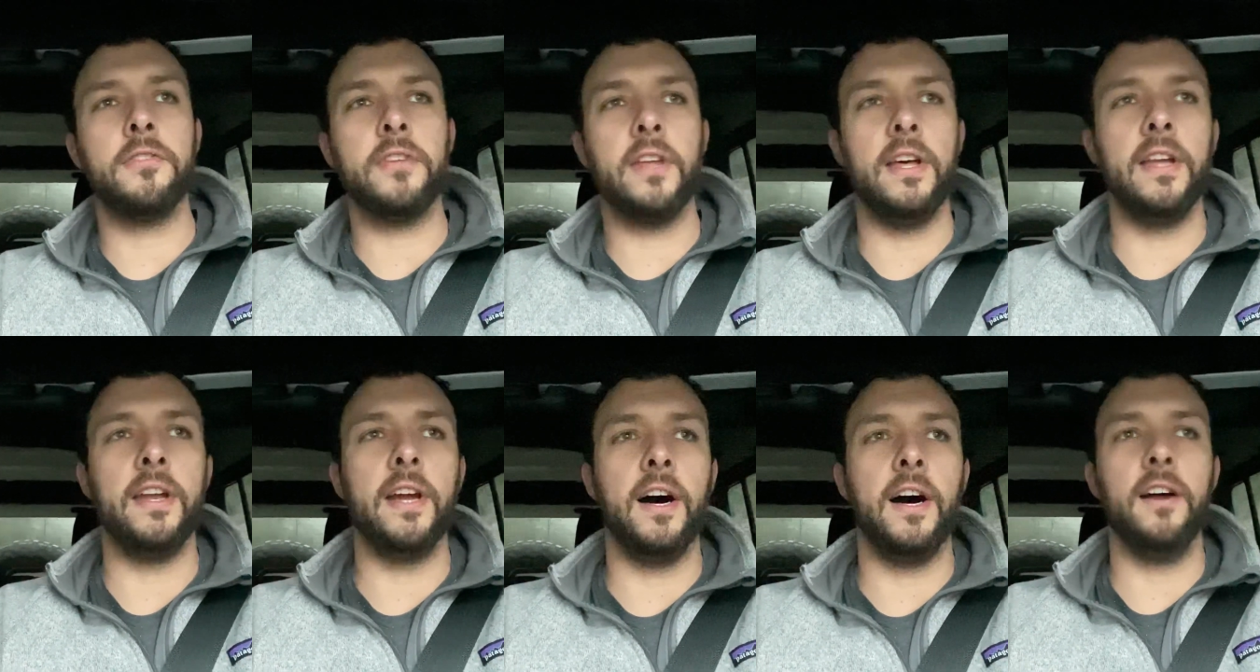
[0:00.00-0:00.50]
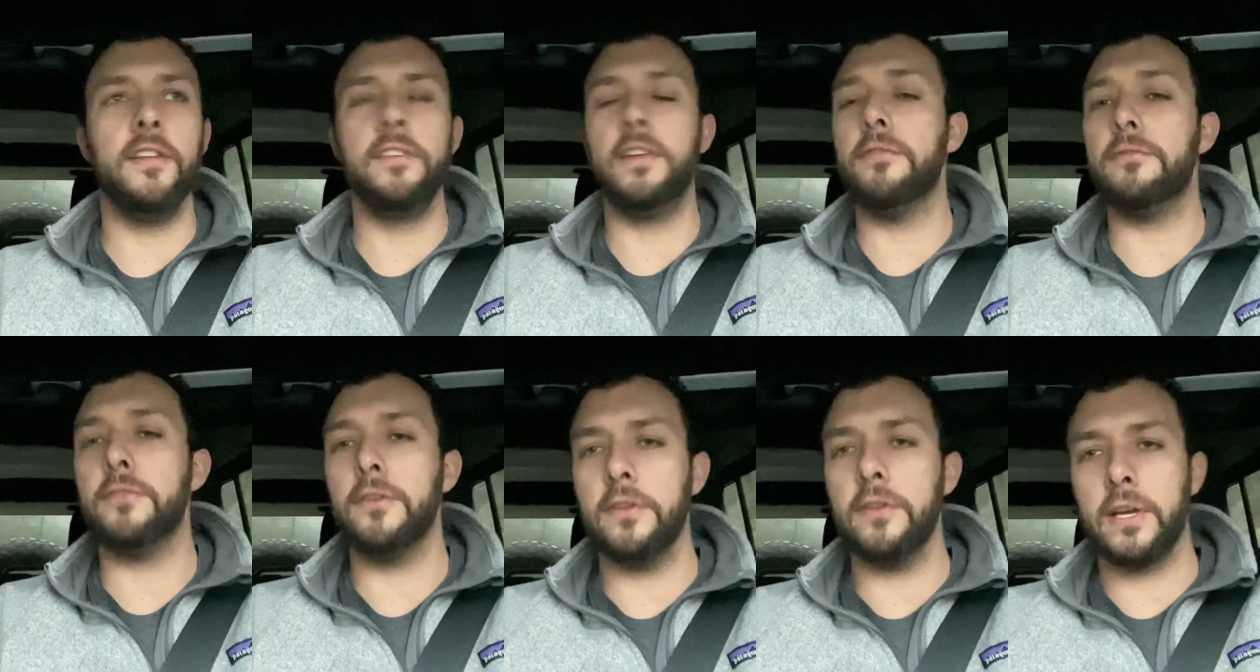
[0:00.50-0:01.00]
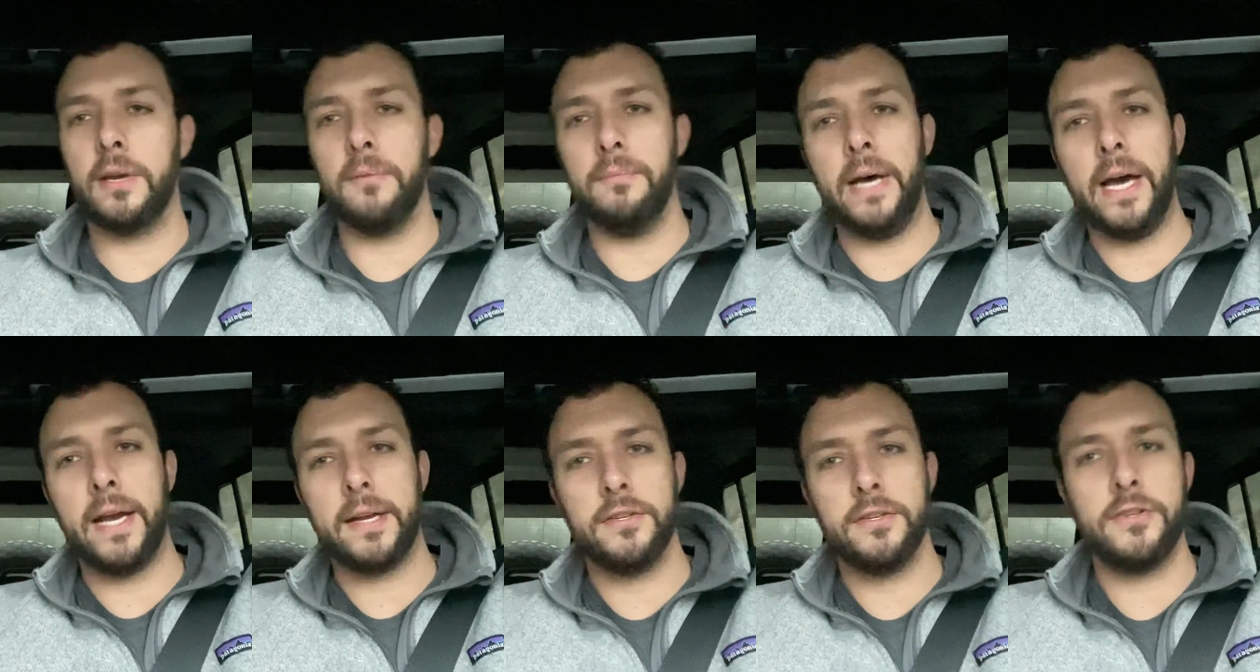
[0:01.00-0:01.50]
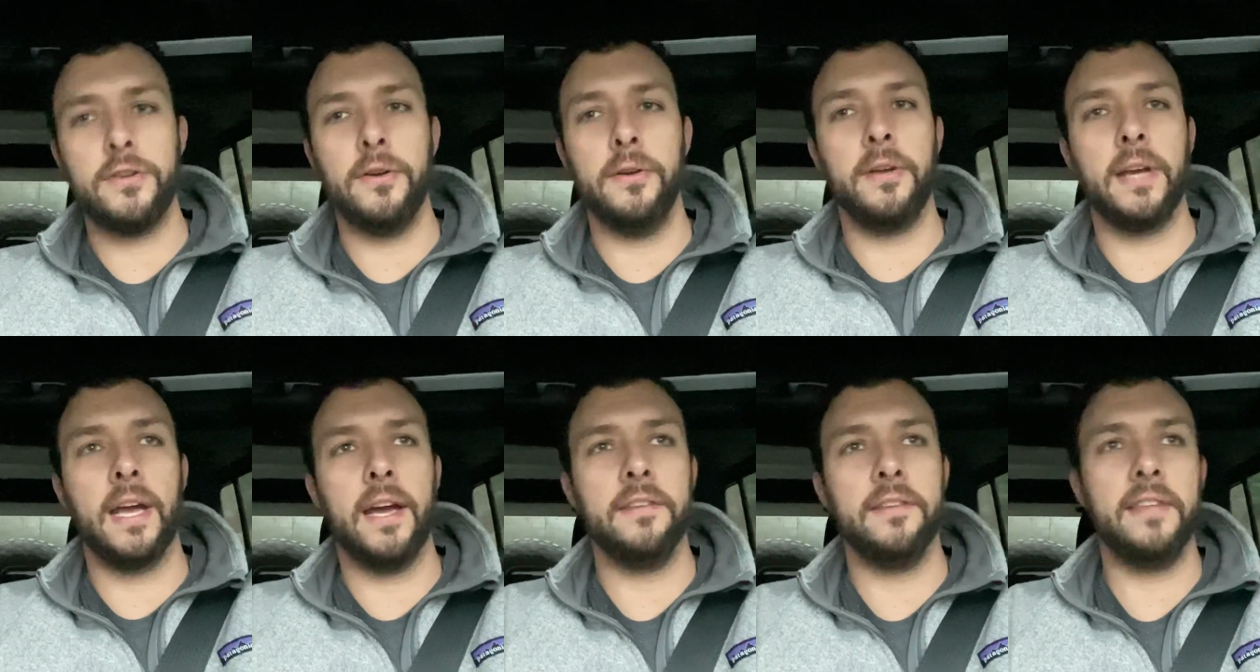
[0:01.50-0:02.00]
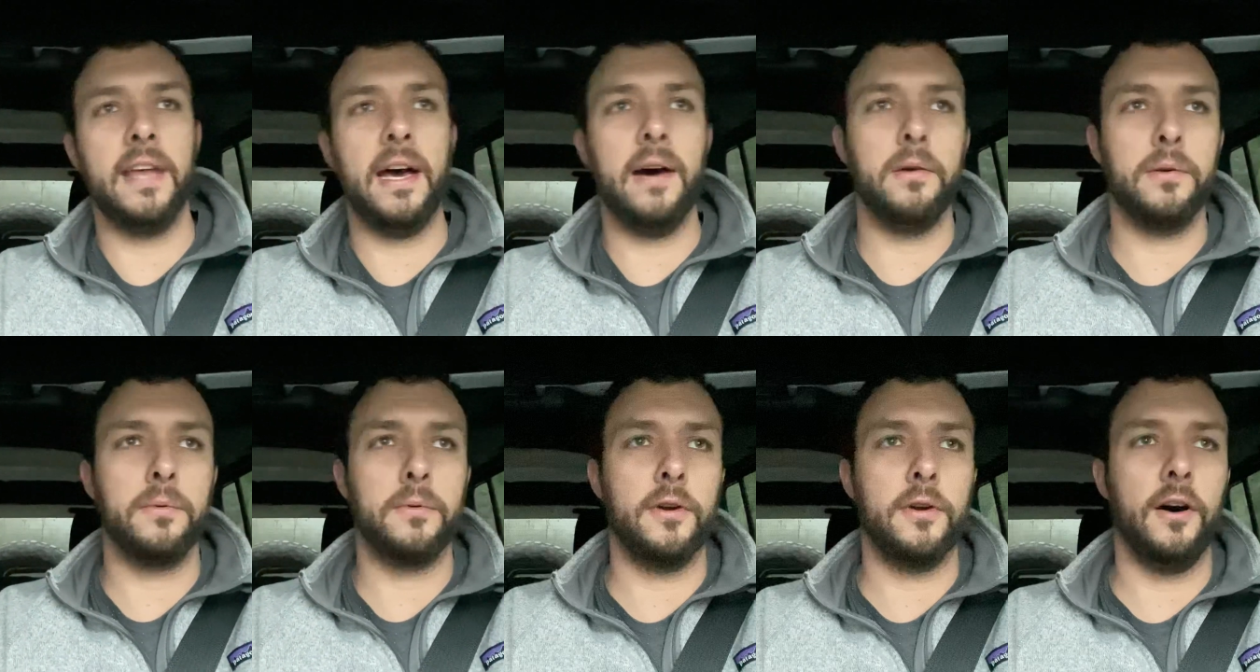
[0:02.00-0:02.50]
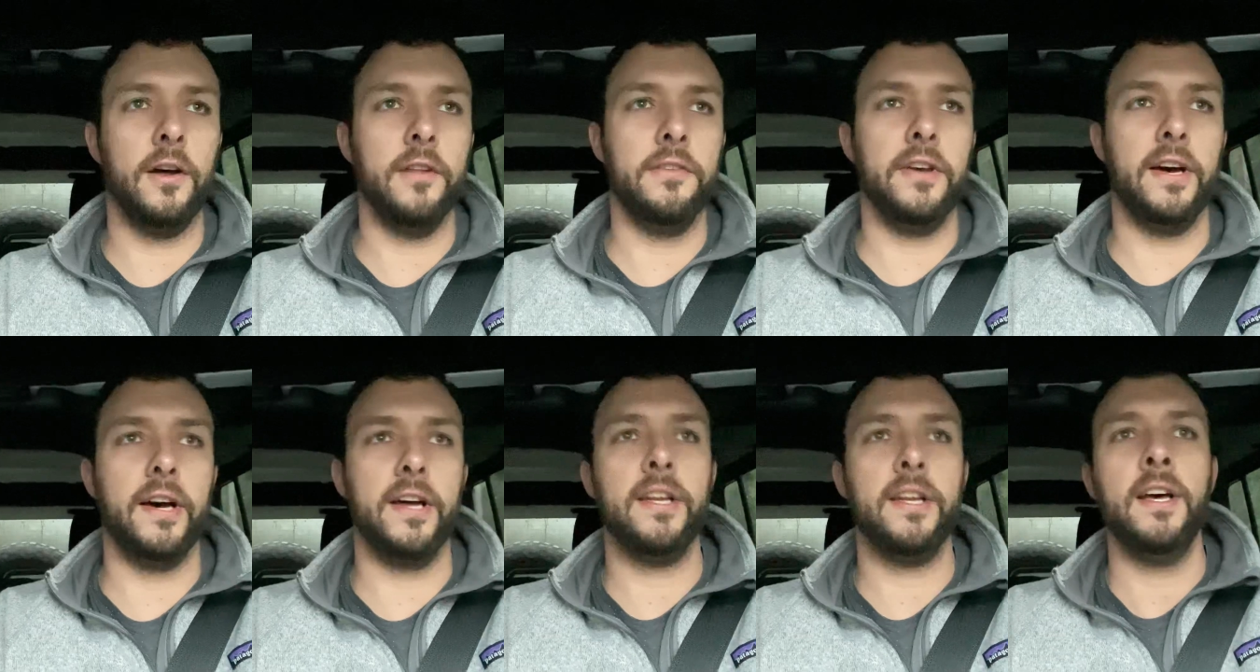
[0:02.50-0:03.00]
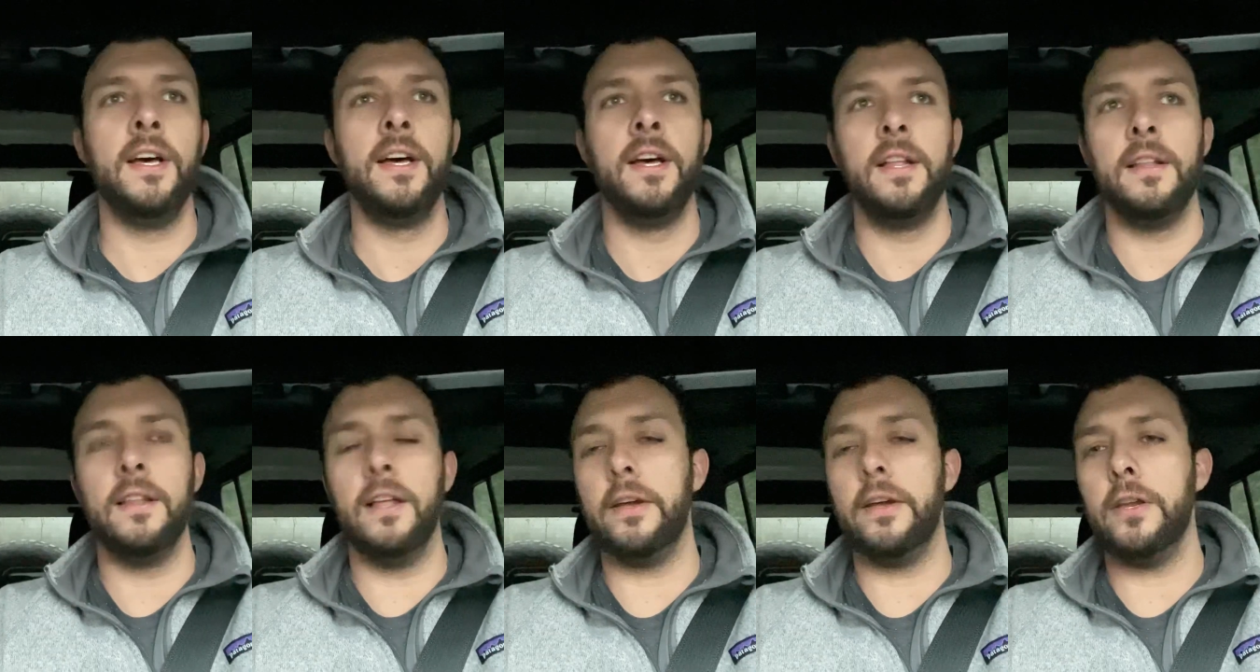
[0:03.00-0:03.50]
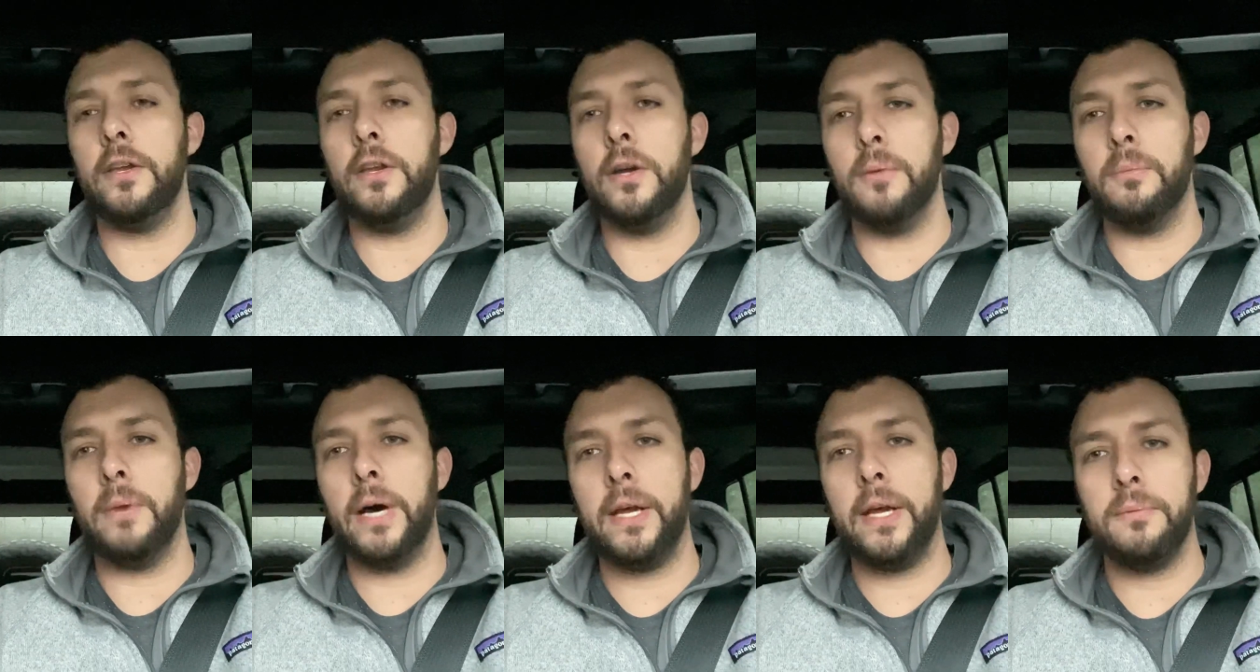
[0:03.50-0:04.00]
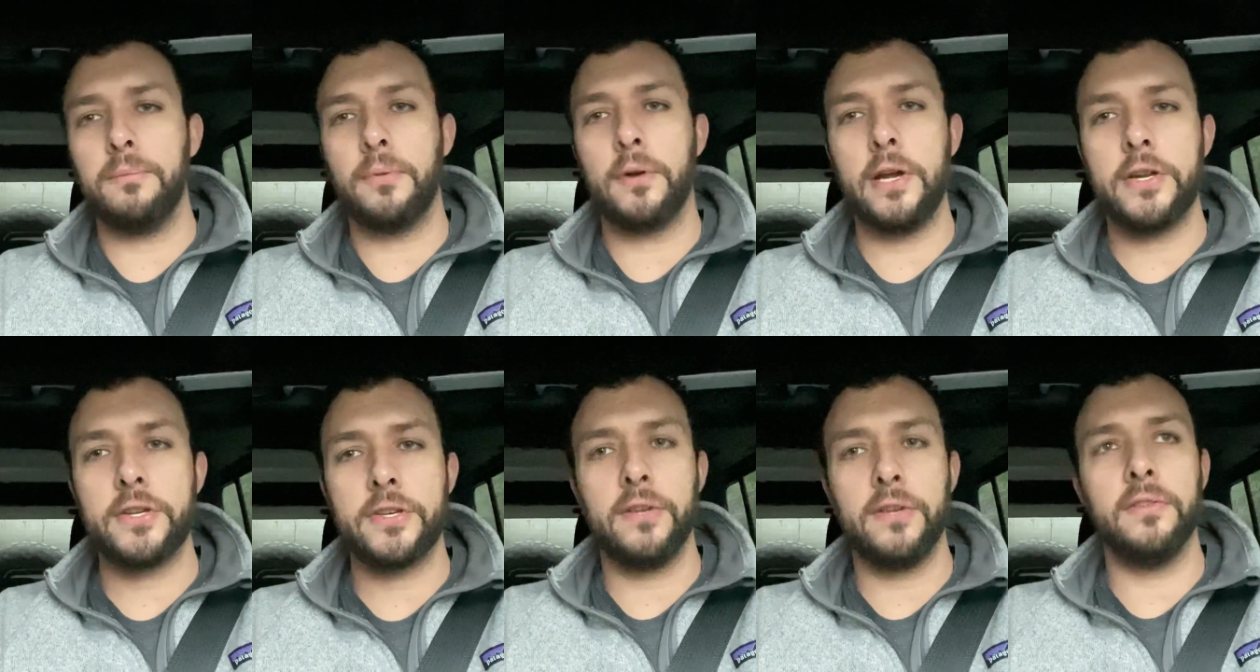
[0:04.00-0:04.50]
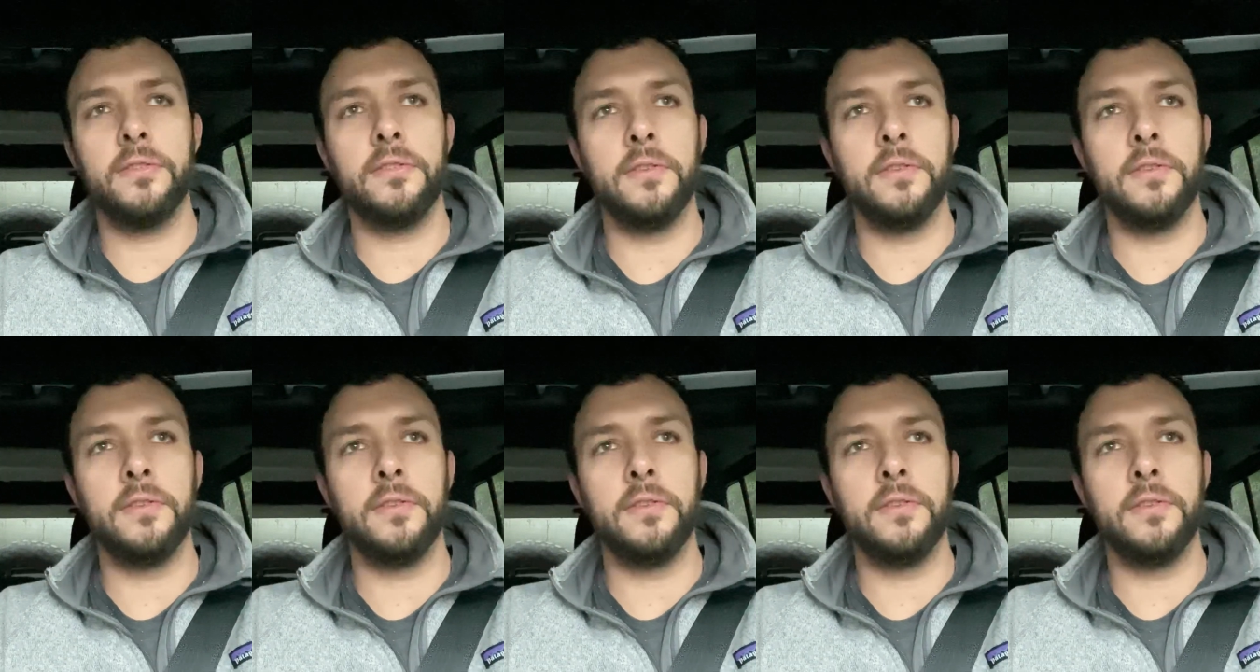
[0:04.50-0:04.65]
and I'll definitely come back and show you guys that when we're all done. Let you know my impressions.